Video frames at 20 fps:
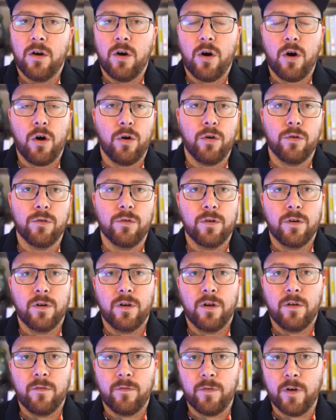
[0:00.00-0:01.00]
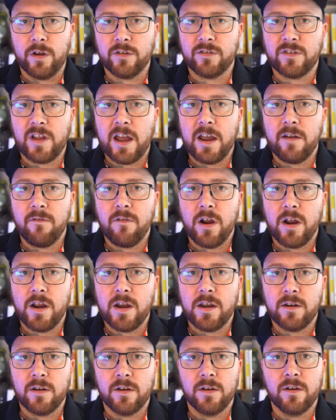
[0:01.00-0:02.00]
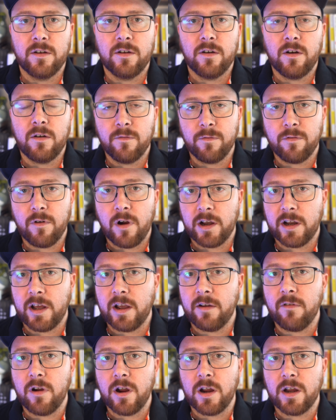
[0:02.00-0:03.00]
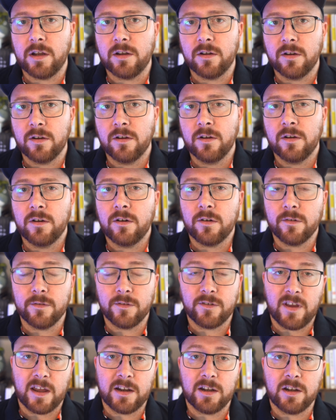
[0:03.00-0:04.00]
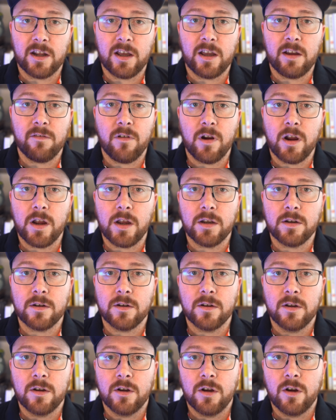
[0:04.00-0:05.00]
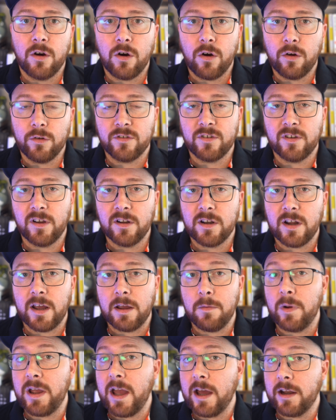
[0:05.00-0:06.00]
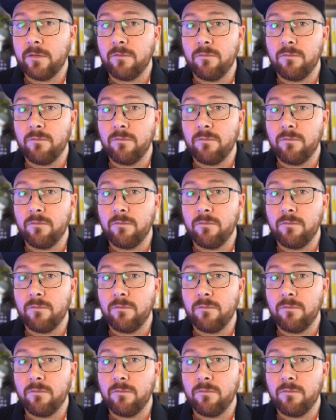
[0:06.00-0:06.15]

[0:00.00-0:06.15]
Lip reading: On Thursday it rained, on Friday it rained, on Saturday it rained, on Sunday we had a